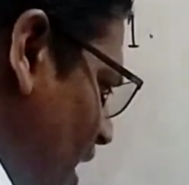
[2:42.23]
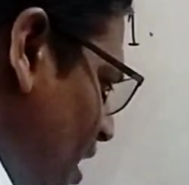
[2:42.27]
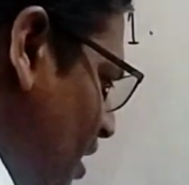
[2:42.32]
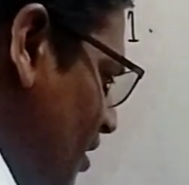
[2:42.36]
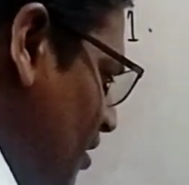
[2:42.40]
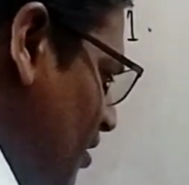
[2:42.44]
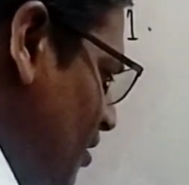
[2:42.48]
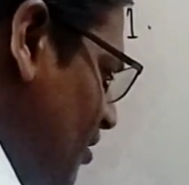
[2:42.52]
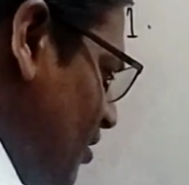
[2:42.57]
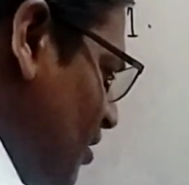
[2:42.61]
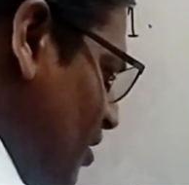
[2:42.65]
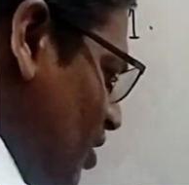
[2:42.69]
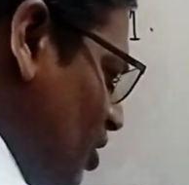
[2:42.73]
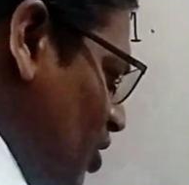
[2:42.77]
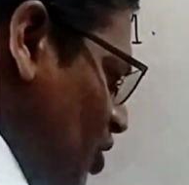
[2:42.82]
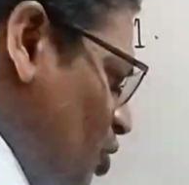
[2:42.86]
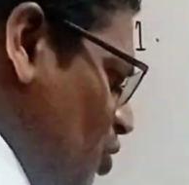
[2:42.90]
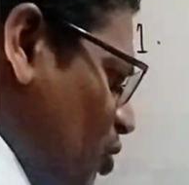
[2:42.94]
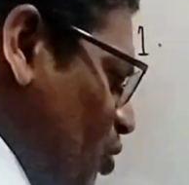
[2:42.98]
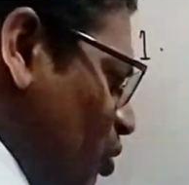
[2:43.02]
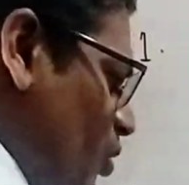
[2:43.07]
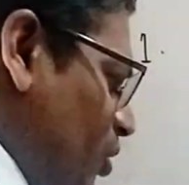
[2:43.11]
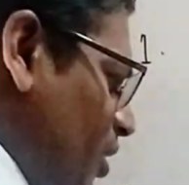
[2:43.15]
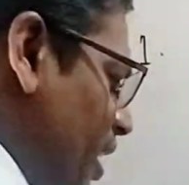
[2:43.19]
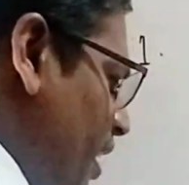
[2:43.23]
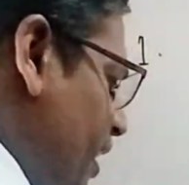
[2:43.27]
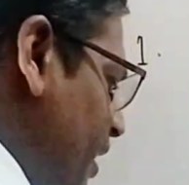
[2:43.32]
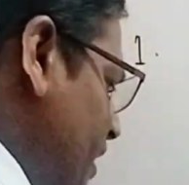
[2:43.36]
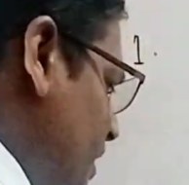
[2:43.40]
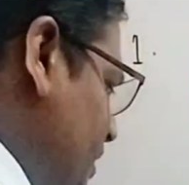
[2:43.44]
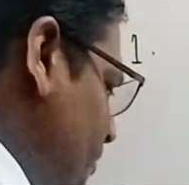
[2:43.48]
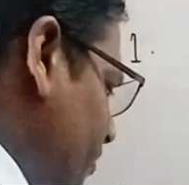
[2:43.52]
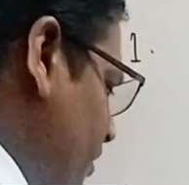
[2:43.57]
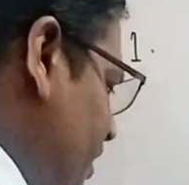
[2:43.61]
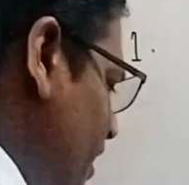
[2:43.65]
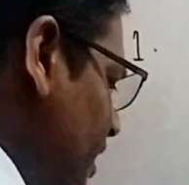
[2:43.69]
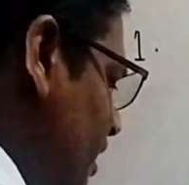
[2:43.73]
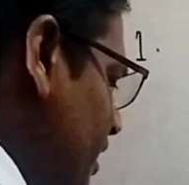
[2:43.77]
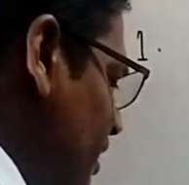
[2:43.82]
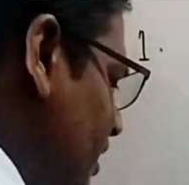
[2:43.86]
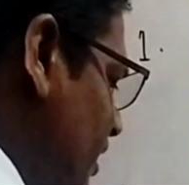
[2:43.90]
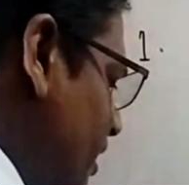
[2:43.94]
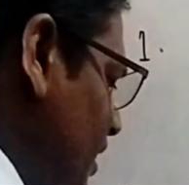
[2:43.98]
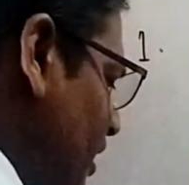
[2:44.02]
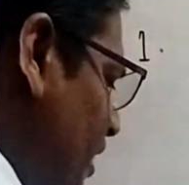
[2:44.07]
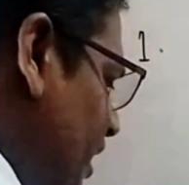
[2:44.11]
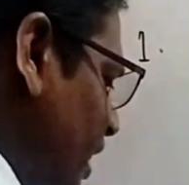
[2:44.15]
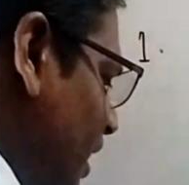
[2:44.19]
R. So here is
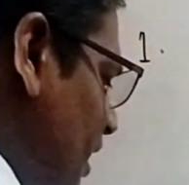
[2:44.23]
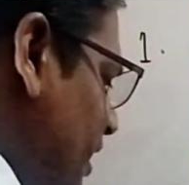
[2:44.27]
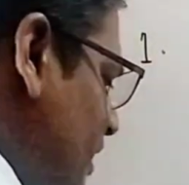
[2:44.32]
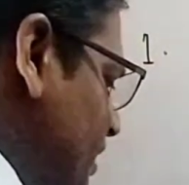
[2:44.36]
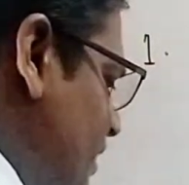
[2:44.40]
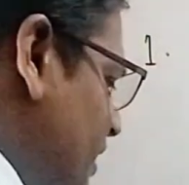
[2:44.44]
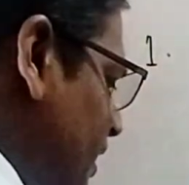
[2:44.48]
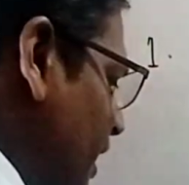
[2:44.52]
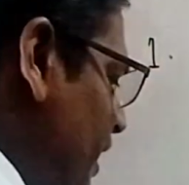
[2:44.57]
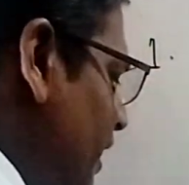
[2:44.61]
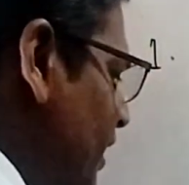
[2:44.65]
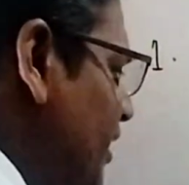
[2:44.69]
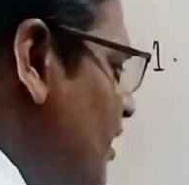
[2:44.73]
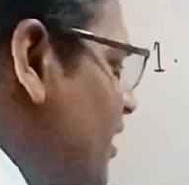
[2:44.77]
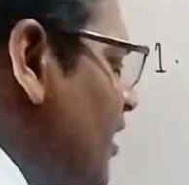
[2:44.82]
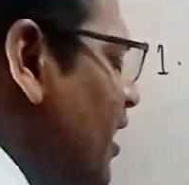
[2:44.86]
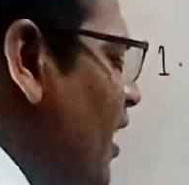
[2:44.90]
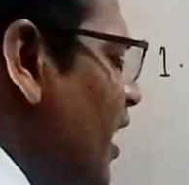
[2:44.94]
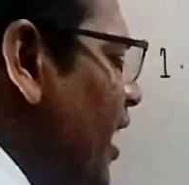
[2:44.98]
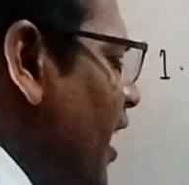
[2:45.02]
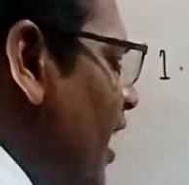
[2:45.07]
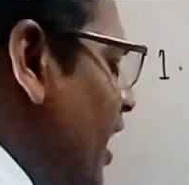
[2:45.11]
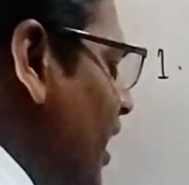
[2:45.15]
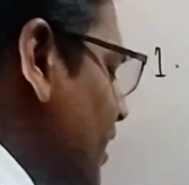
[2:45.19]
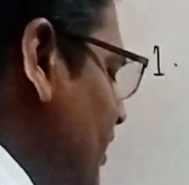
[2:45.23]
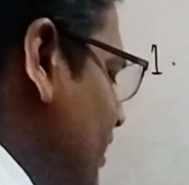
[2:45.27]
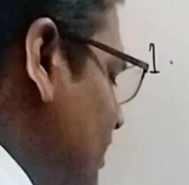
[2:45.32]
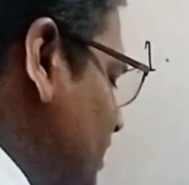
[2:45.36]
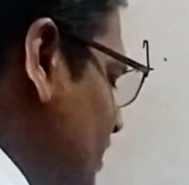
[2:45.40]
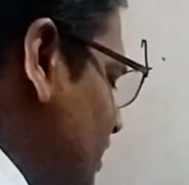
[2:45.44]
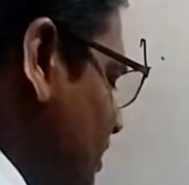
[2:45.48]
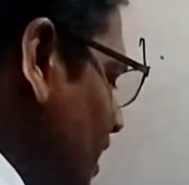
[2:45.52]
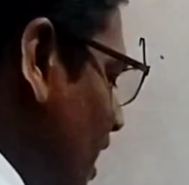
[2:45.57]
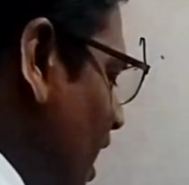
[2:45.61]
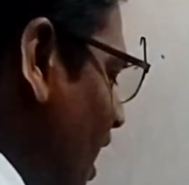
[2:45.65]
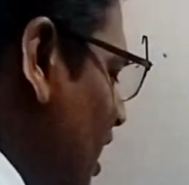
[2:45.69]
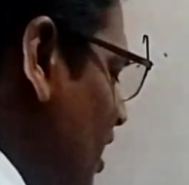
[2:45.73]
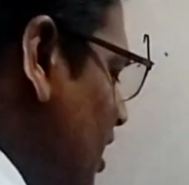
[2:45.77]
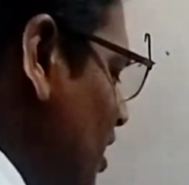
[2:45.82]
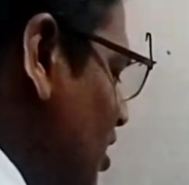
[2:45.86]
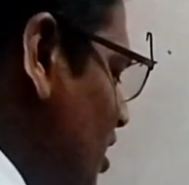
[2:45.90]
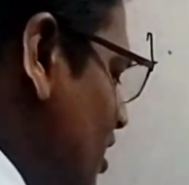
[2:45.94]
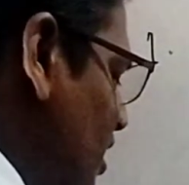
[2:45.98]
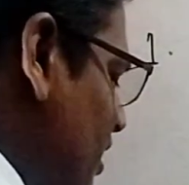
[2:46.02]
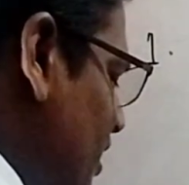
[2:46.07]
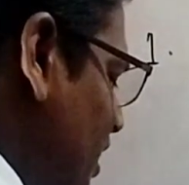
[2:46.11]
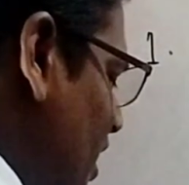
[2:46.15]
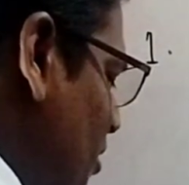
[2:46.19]
V, it is 10 and this is
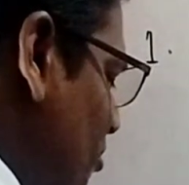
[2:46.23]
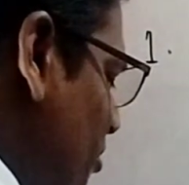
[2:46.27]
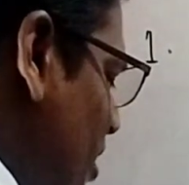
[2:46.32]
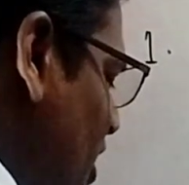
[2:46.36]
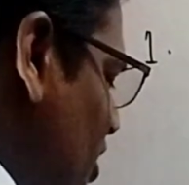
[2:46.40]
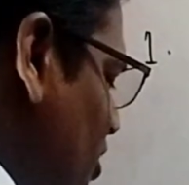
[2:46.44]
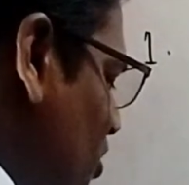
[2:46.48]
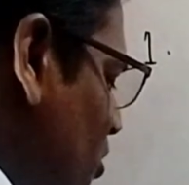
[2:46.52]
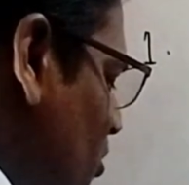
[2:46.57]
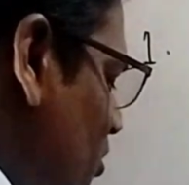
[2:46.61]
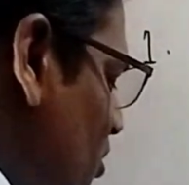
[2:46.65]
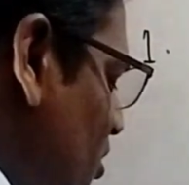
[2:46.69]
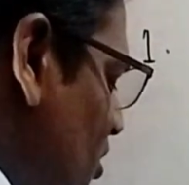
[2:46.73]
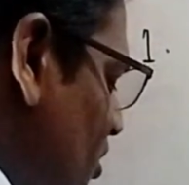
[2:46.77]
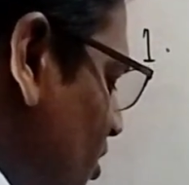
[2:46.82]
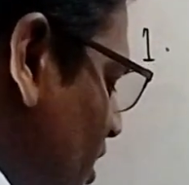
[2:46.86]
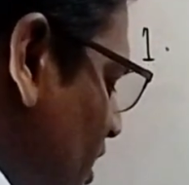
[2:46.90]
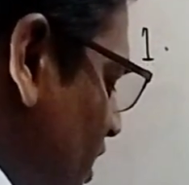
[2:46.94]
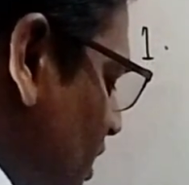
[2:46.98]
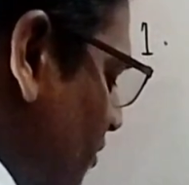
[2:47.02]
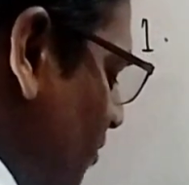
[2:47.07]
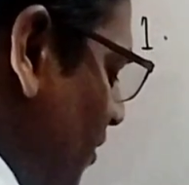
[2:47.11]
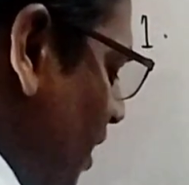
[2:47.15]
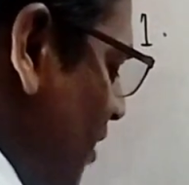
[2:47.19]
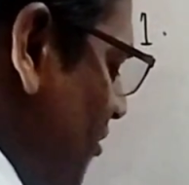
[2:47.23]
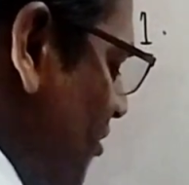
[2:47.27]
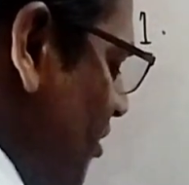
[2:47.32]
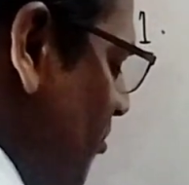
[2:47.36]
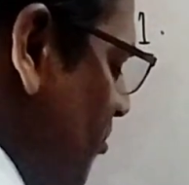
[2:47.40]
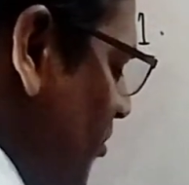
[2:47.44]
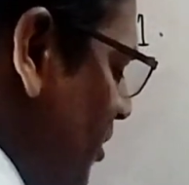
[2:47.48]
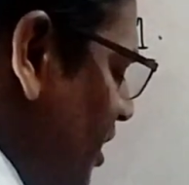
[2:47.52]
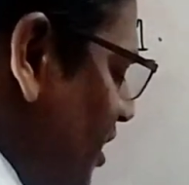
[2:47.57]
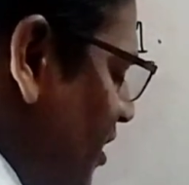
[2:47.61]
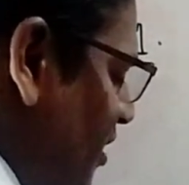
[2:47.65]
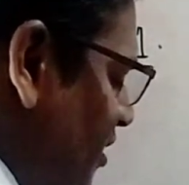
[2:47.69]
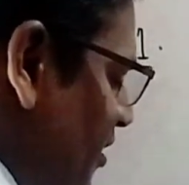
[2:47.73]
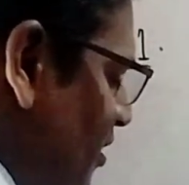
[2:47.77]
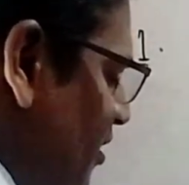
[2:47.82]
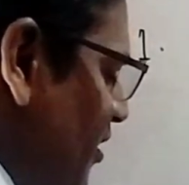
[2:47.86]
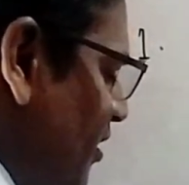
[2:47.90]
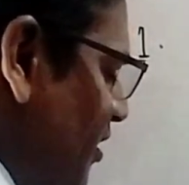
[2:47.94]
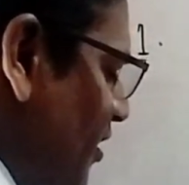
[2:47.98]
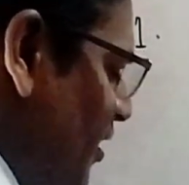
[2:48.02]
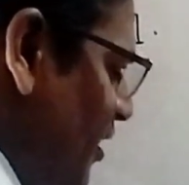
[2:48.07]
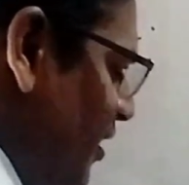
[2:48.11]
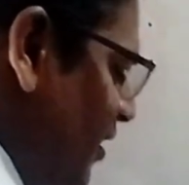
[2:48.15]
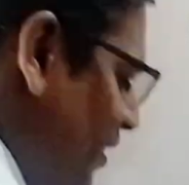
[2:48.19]
R, 10 by 2, this is 5 ampere.
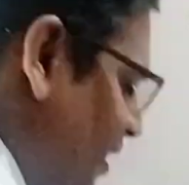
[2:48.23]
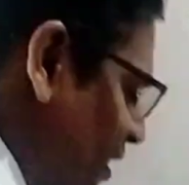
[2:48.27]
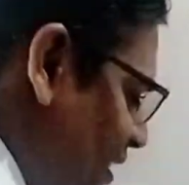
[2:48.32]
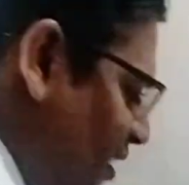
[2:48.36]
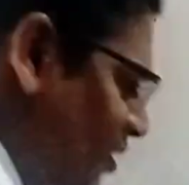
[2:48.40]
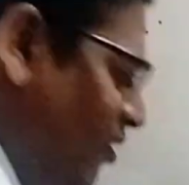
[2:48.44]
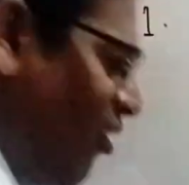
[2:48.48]
This